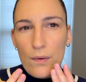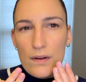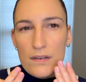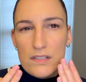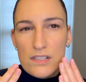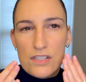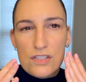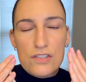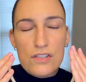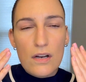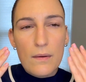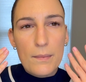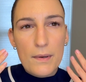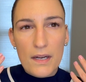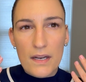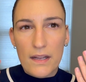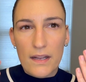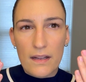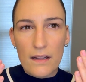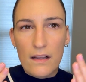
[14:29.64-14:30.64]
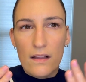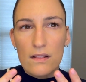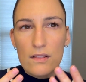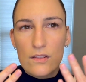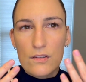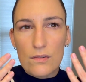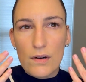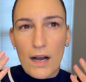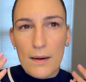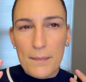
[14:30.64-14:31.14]
distributing
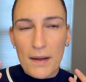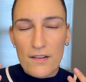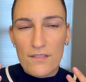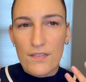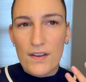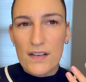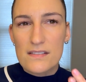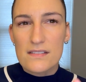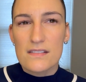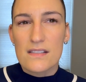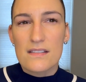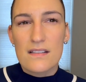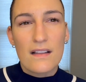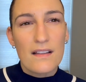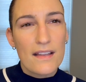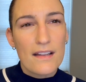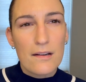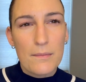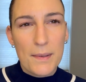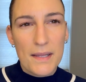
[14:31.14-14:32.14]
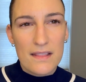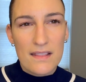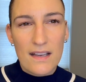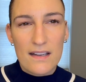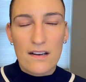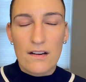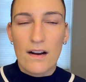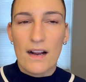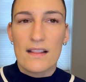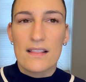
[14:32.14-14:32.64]
throughout my face. Is a little bit
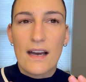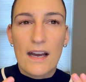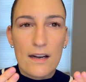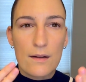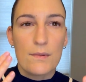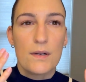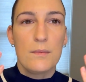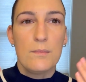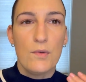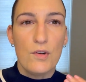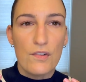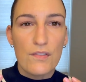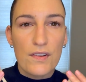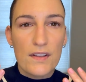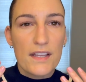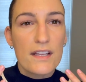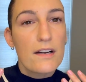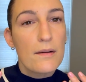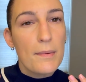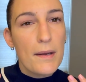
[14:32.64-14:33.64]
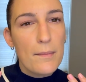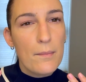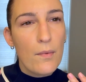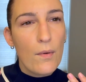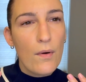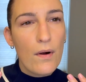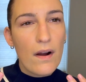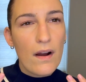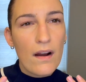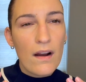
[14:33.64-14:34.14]
thicker. I thought it would move a little bit
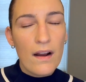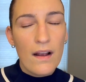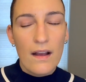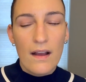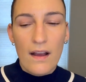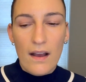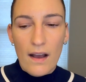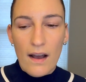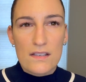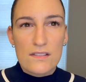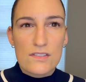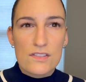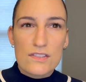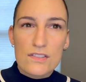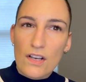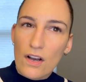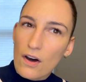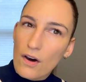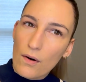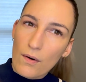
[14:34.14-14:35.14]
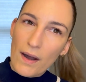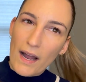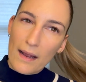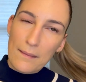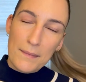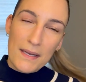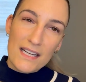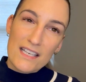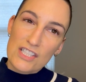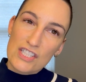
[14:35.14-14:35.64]
more. So, I
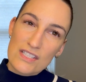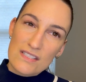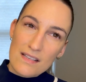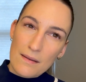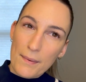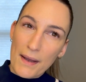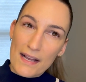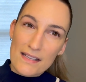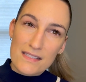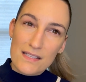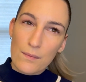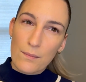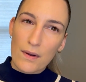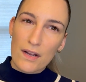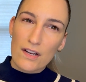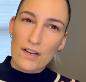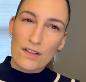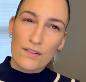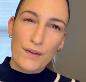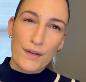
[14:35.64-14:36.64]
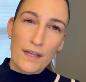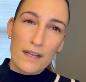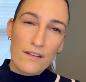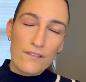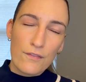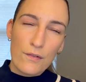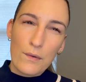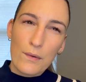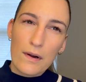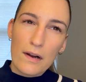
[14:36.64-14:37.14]
mean, it just depends on what you're looking
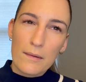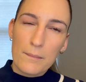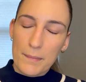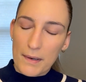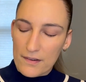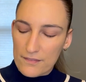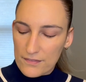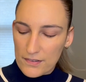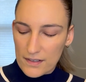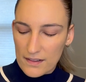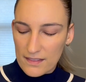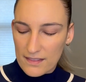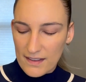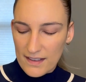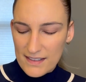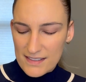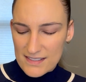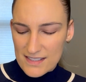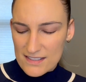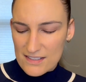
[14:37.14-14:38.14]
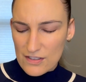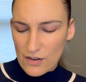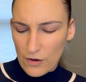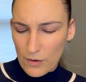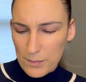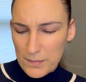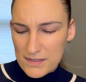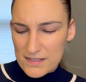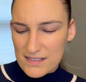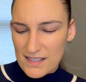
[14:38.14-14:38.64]
for, but for this, it's
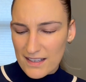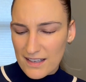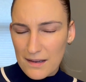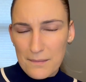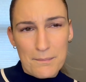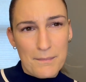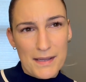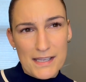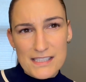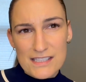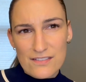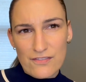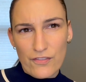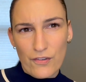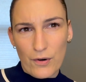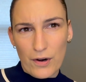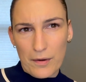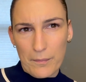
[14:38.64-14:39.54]
almost like a mist for